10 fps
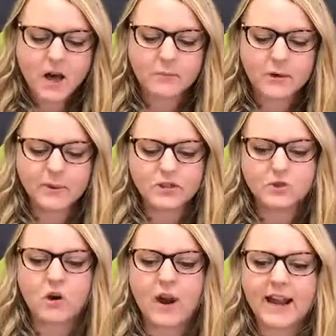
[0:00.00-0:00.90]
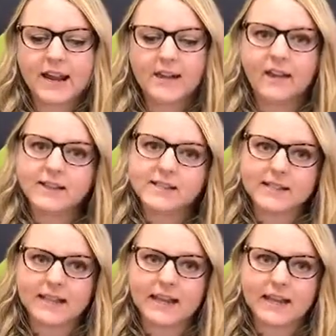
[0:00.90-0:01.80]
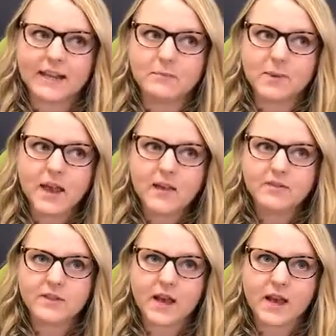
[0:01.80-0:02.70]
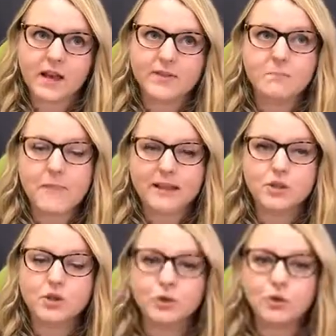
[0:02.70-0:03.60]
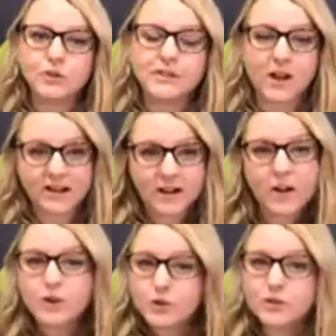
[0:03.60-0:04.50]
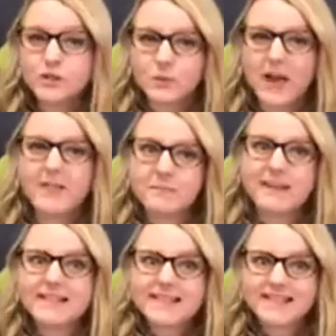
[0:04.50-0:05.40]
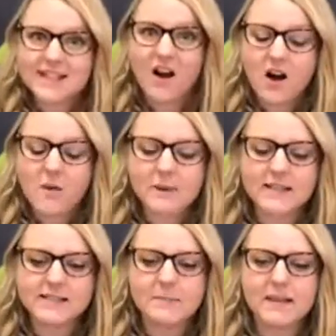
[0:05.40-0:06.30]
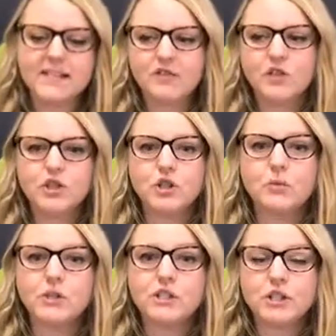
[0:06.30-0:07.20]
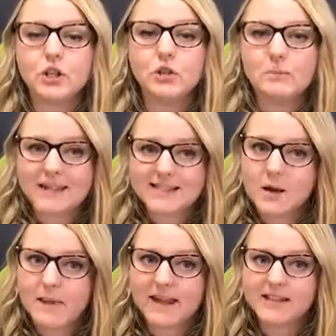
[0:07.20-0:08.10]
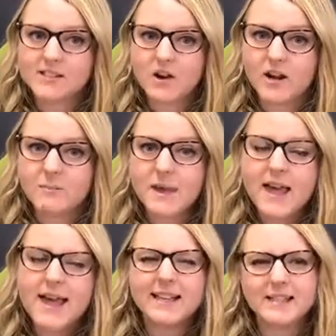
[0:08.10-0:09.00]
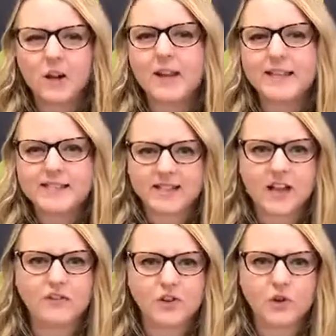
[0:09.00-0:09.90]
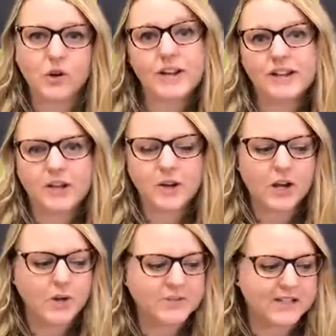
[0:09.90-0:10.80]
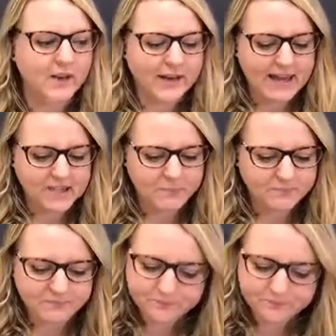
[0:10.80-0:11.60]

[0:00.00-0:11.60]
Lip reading: We always try and like to keep the mentors kind of local to where the mentees are, because that means if you do want to meet up at any time, it's a lot easier if you're, close in location.